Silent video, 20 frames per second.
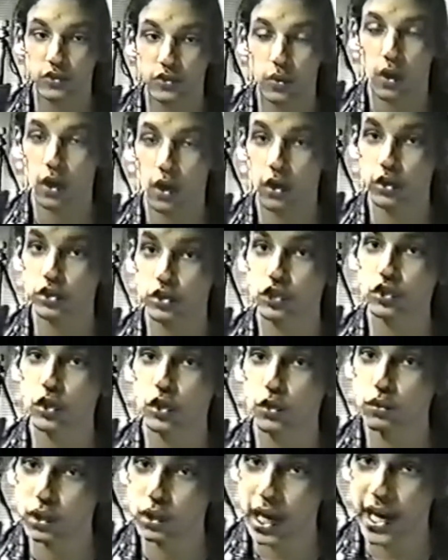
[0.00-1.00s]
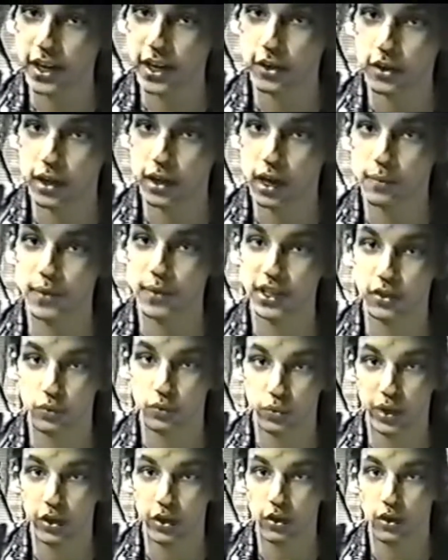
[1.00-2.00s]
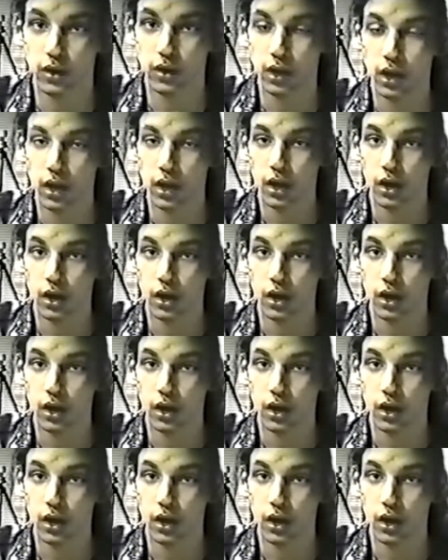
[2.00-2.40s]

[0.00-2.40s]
so I'll show you later. I'm in the real